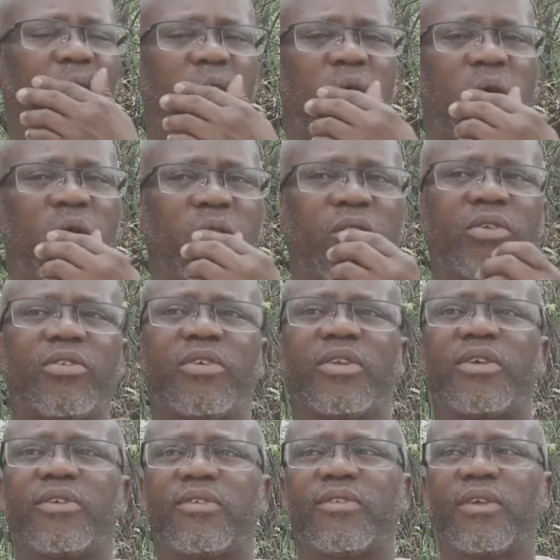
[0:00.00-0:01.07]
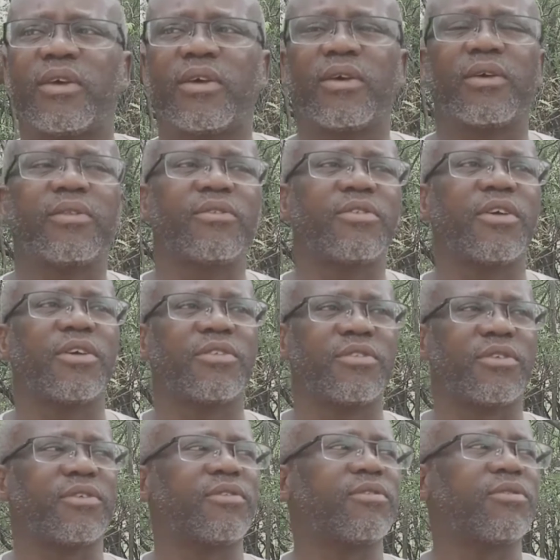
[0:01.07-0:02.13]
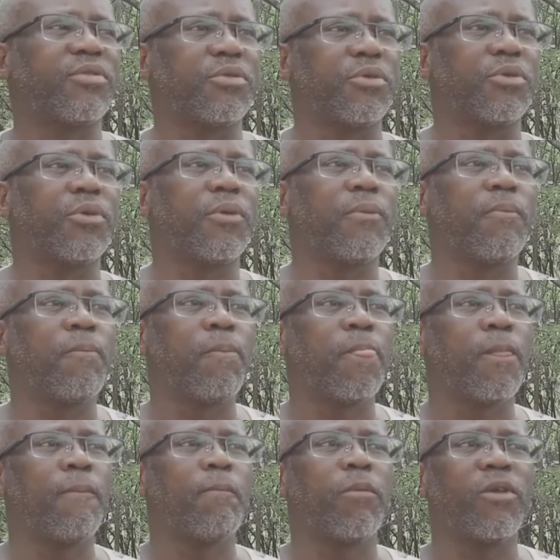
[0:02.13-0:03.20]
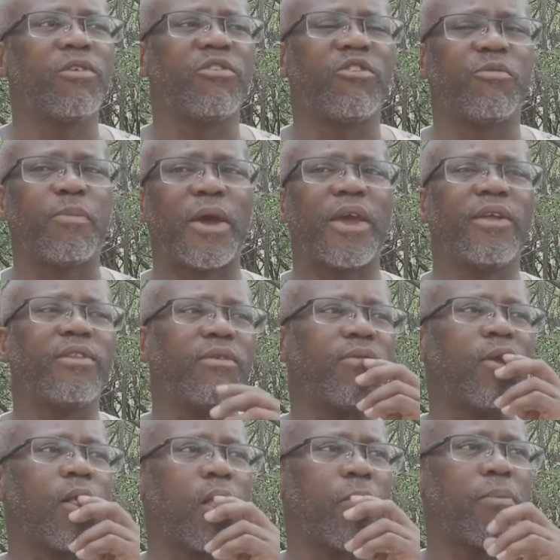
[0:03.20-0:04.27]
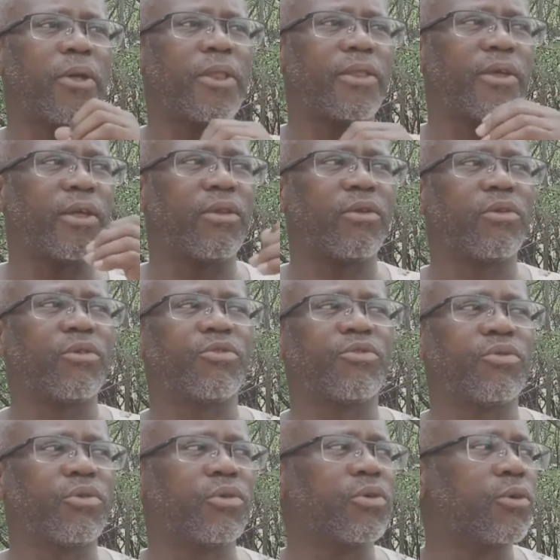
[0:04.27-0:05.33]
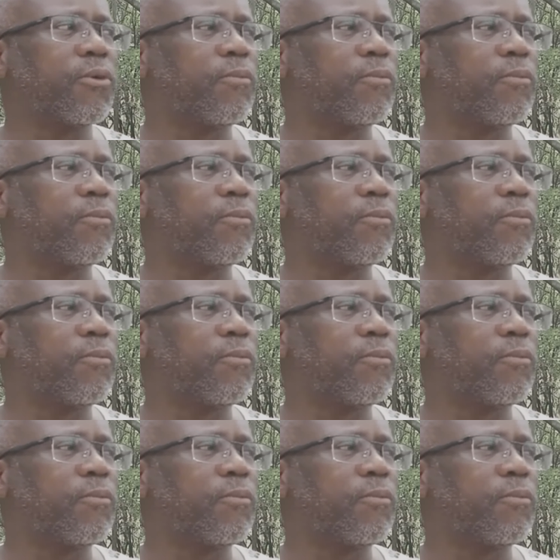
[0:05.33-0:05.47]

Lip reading: indigenous treasures to inspire development and also